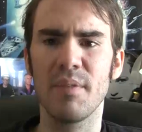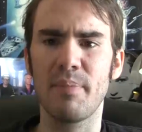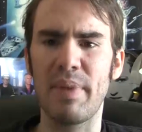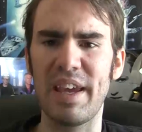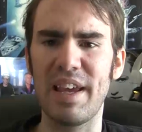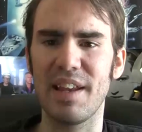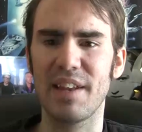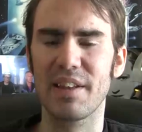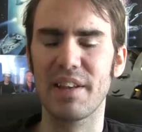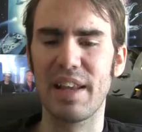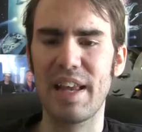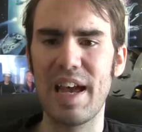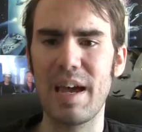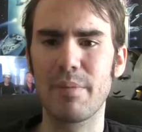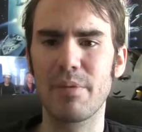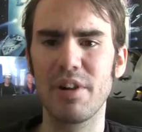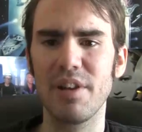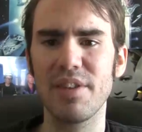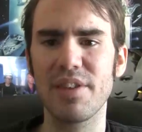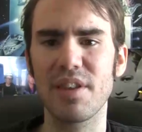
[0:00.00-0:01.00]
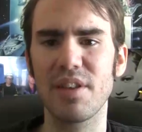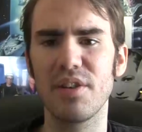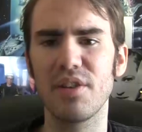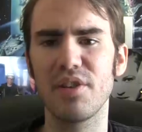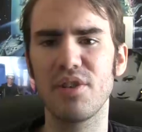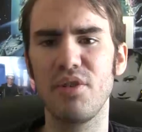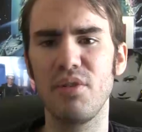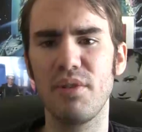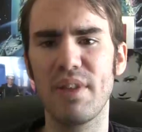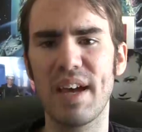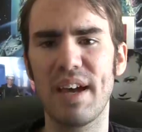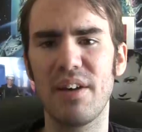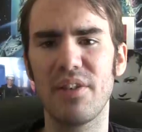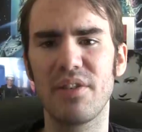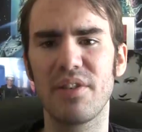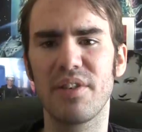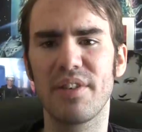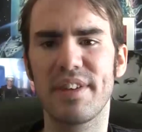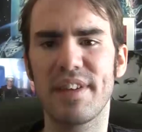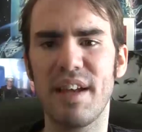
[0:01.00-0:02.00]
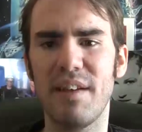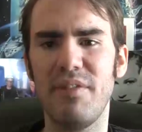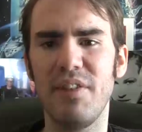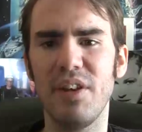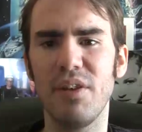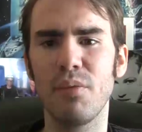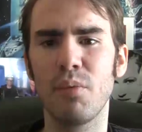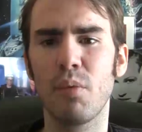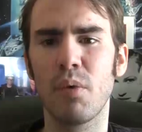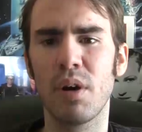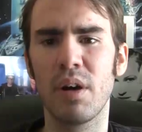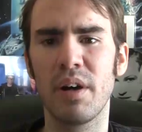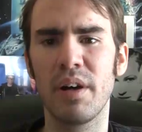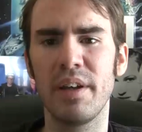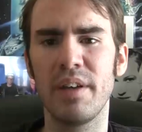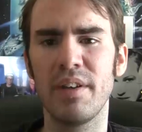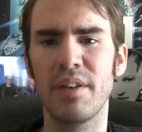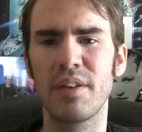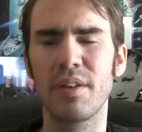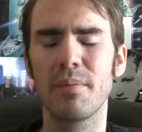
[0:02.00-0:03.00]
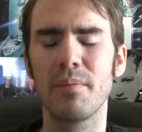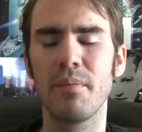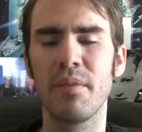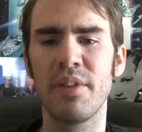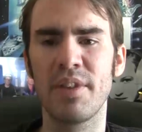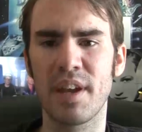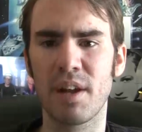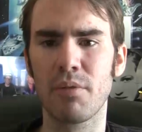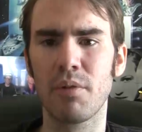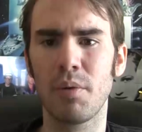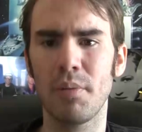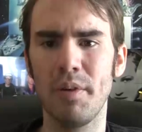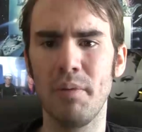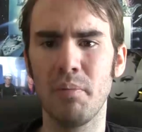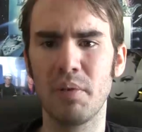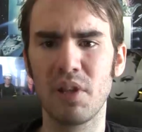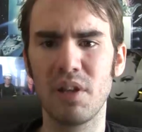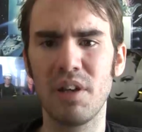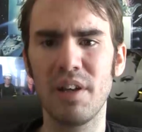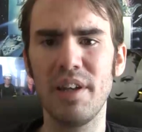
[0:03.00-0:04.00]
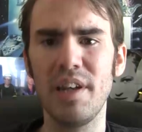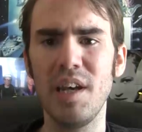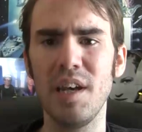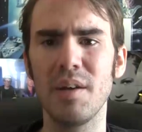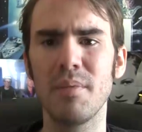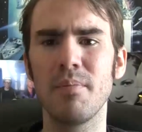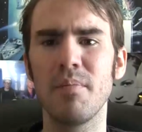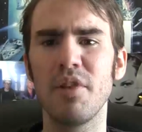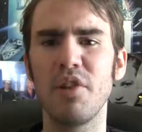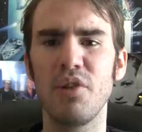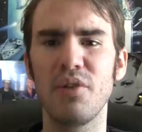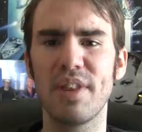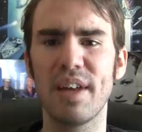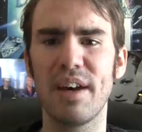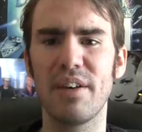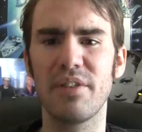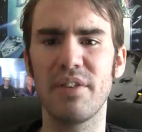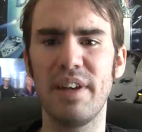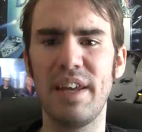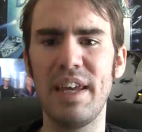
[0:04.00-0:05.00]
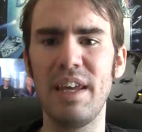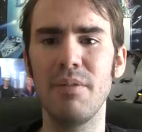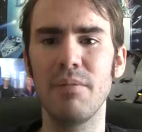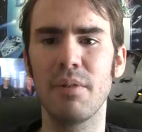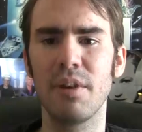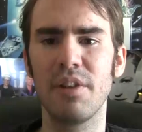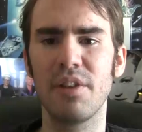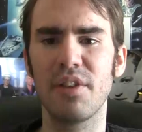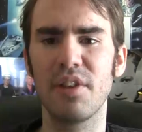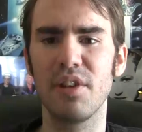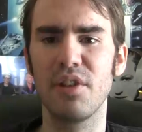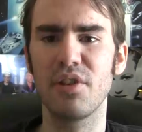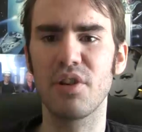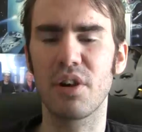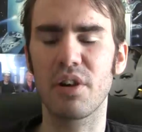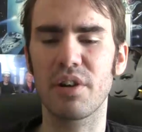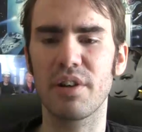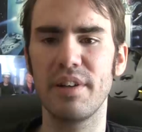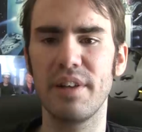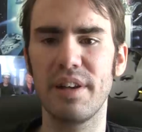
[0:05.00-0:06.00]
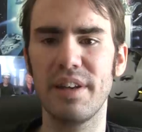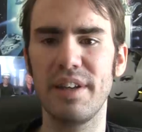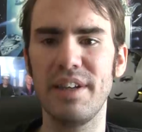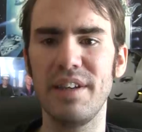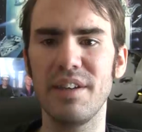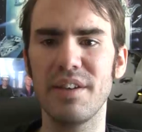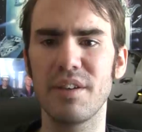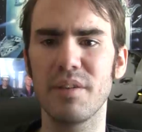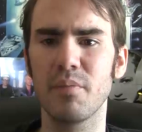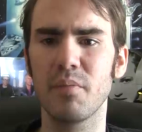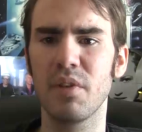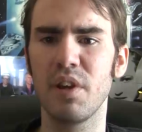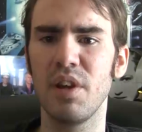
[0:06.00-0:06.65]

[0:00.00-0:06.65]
Pan's Labyrinth. 2007 was There Will Be Blood. 2008 was The Dark Knight.